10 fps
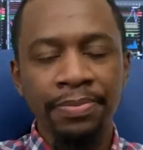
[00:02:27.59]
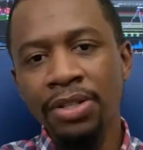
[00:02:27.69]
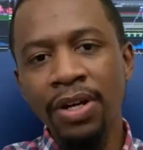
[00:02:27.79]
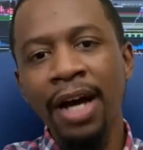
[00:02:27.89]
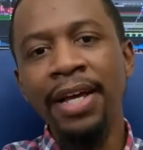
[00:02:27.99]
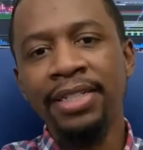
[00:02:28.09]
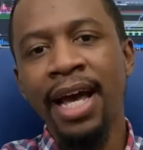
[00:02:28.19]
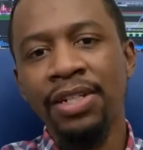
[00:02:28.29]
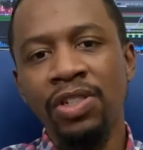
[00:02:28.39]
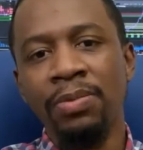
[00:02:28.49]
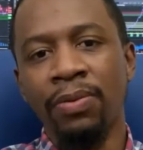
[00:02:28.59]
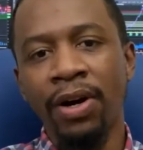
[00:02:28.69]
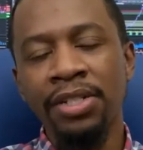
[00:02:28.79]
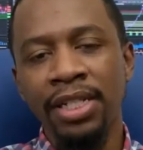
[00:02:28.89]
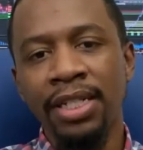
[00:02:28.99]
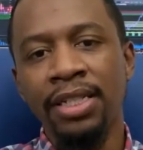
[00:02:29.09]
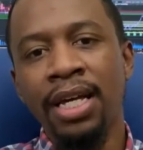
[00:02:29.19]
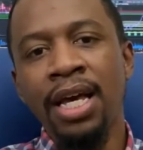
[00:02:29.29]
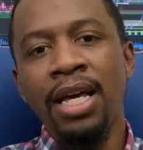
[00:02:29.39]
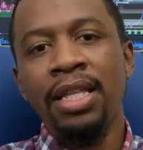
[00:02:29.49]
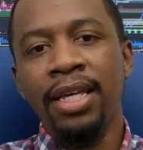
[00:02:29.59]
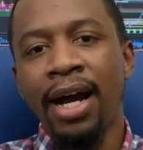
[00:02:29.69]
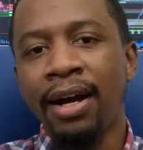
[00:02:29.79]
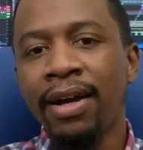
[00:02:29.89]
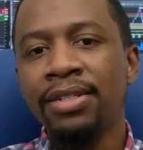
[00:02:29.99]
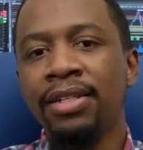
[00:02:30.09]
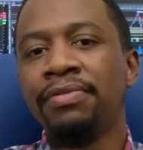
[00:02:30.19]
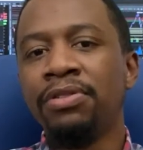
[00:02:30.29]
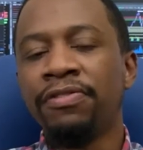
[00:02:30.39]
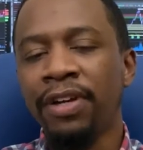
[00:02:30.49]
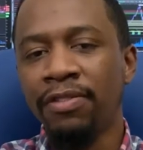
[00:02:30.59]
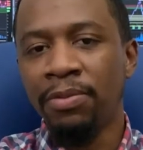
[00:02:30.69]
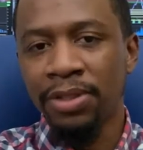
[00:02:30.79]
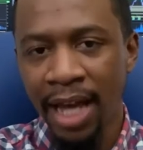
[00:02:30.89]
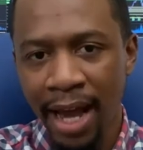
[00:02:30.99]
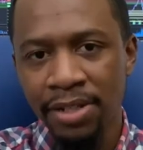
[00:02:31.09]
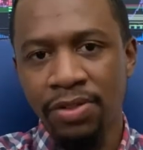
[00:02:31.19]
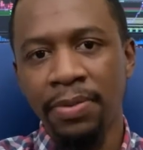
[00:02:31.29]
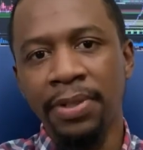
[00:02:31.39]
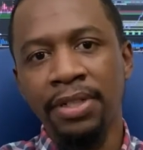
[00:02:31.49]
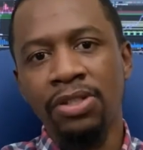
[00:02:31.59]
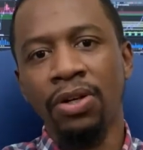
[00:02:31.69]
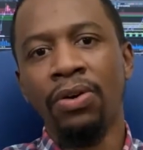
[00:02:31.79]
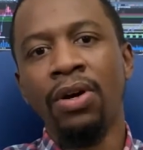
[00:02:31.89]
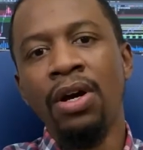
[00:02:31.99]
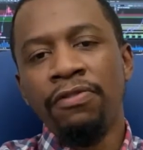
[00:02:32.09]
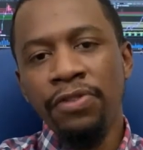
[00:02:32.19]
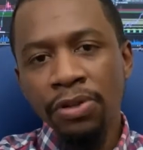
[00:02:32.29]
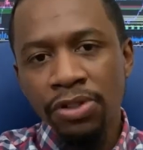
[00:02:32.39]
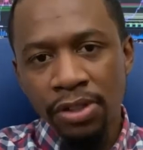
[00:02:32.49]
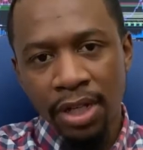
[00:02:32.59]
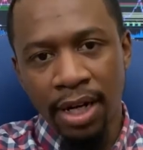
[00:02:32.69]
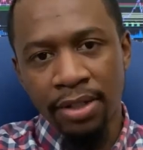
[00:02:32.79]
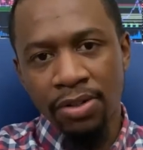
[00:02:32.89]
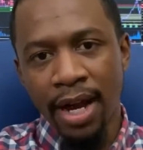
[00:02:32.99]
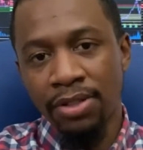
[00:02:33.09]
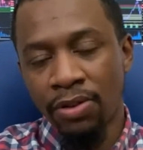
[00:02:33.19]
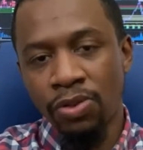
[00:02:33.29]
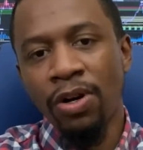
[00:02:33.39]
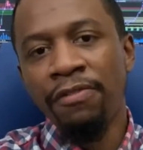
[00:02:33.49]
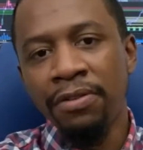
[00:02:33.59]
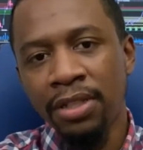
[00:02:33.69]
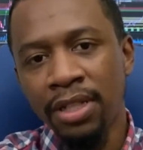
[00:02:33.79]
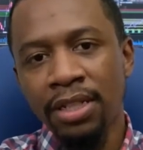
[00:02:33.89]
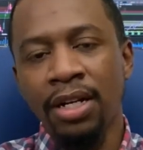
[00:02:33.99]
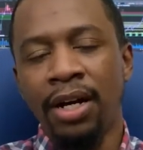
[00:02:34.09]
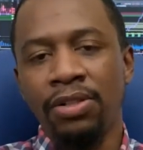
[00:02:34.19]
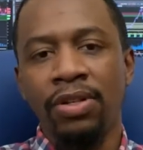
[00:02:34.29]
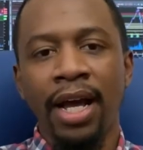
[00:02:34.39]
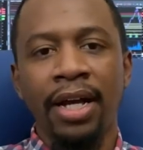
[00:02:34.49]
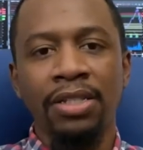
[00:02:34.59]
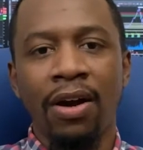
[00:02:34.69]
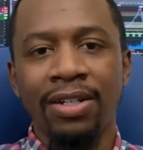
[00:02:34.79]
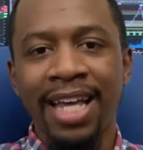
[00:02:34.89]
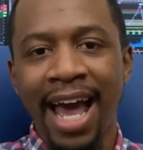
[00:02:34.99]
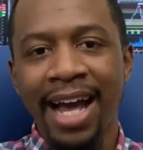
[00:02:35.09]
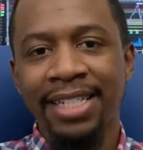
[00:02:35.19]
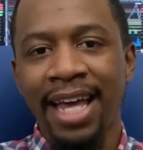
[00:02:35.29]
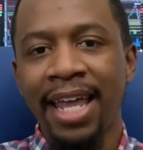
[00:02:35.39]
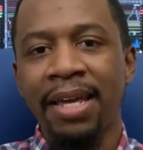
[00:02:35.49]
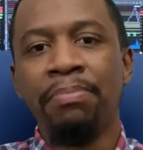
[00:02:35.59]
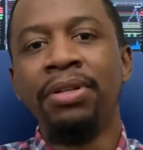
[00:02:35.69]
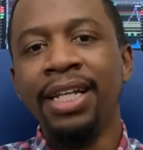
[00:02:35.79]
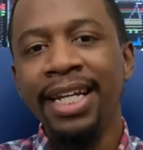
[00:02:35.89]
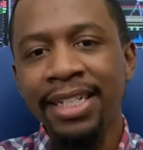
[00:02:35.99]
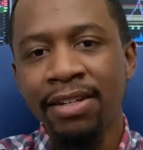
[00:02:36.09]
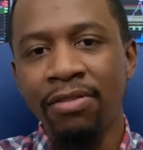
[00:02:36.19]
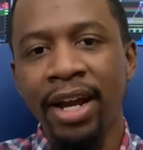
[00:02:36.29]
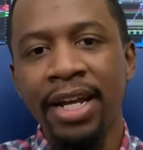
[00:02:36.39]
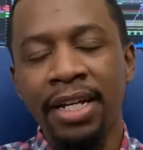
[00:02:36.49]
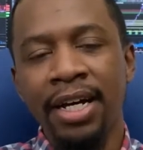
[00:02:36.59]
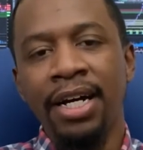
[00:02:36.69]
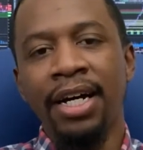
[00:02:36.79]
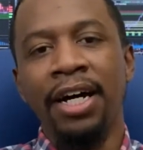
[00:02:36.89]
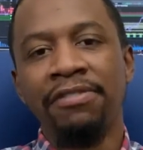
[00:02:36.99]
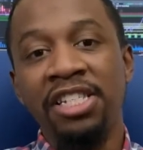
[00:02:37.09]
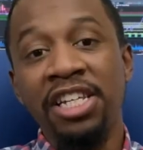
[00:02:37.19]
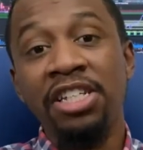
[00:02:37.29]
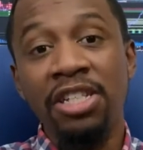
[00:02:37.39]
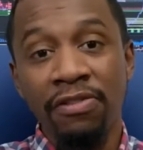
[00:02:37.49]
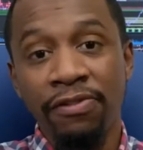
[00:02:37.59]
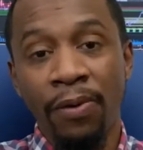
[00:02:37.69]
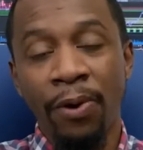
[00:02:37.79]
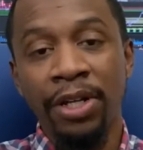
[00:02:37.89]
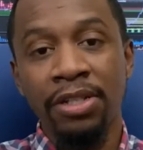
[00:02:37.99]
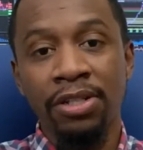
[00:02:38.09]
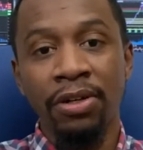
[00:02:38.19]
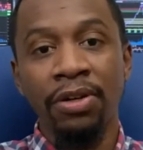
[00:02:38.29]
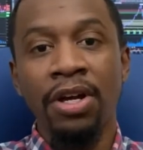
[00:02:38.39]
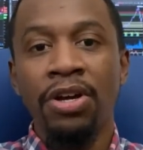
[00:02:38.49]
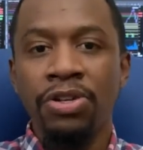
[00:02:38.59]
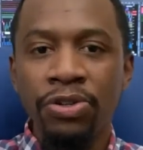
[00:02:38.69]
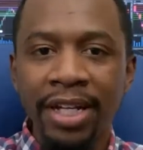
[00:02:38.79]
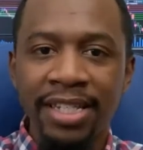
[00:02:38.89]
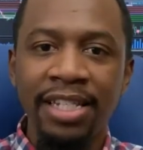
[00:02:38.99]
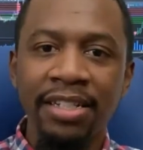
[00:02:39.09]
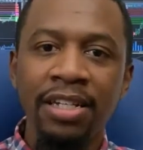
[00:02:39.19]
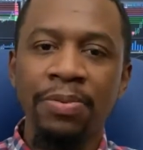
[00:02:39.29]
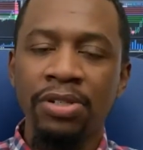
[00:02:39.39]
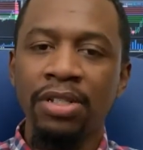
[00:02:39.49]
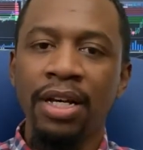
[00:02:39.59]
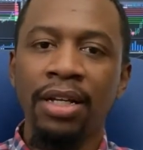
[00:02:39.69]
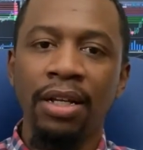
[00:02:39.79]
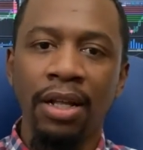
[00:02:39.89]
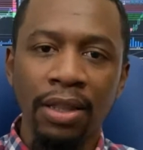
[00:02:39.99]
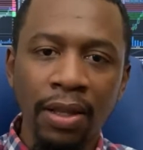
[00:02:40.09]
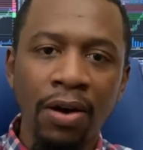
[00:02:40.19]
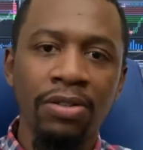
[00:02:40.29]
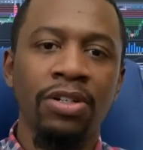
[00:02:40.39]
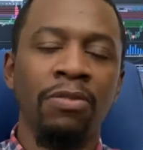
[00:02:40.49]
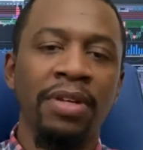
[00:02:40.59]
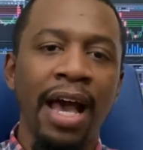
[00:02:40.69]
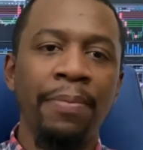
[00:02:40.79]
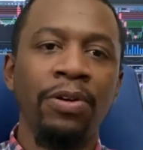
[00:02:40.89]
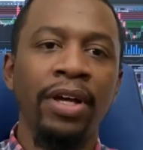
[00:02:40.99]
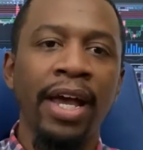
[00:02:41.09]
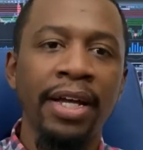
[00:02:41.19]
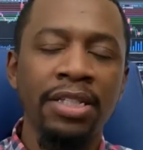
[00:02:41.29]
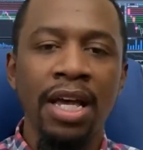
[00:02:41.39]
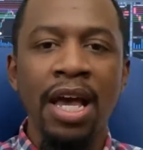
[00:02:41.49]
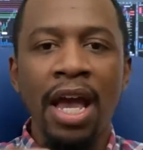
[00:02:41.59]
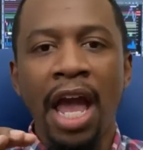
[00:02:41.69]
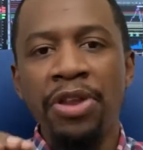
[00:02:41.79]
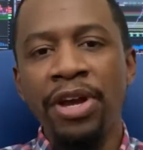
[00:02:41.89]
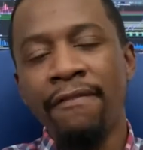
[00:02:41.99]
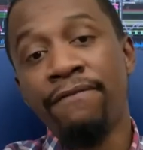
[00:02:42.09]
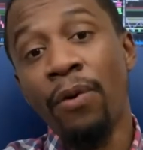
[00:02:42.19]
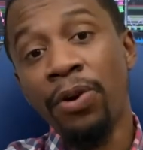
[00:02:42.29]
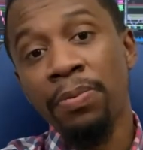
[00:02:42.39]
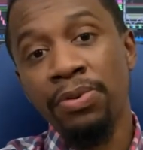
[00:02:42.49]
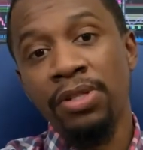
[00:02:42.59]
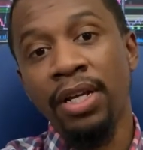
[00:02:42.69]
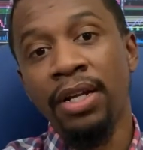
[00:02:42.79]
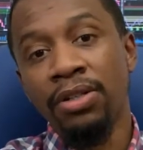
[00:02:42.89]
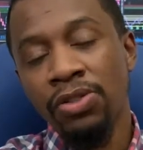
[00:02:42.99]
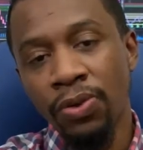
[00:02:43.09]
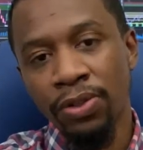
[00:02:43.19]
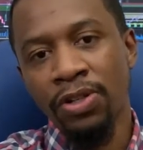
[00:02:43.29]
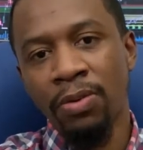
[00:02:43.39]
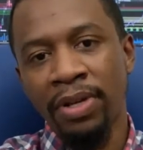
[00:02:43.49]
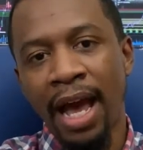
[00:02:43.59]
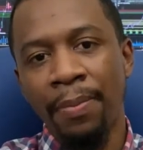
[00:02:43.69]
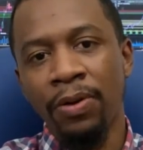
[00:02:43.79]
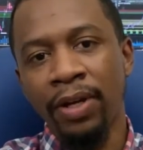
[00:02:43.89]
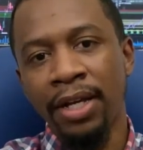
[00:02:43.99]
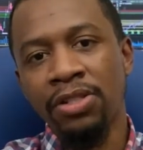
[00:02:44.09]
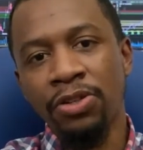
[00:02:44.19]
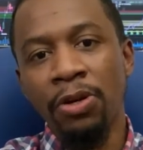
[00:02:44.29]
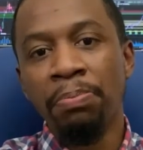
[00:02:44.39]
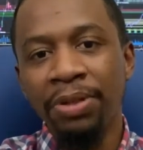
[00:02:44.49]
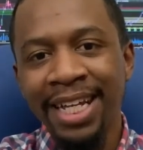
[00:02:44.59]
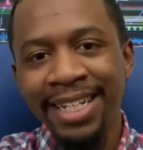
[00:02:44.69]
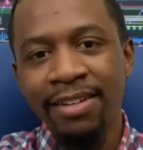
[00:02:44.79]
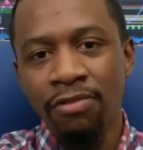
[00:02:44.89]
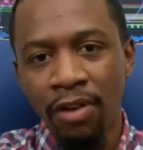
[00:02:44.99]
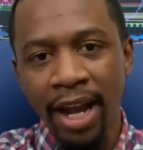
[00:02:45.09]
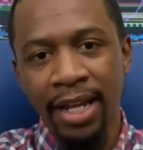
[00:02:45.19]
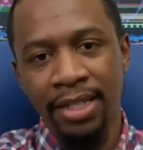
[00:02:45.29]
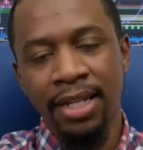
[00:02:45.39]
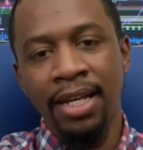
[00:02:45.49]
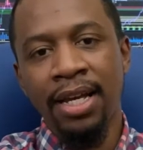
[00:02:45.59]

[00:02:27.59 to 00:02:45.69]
And so how that tax treatment works is, the IRS gives you favorable tax treatment. So futures contracts or 1256 contracts are taxed at a blended rate of 60-40. So you get 60% long-term capital gains and you get 40% short-term capital gains. So your blended rate,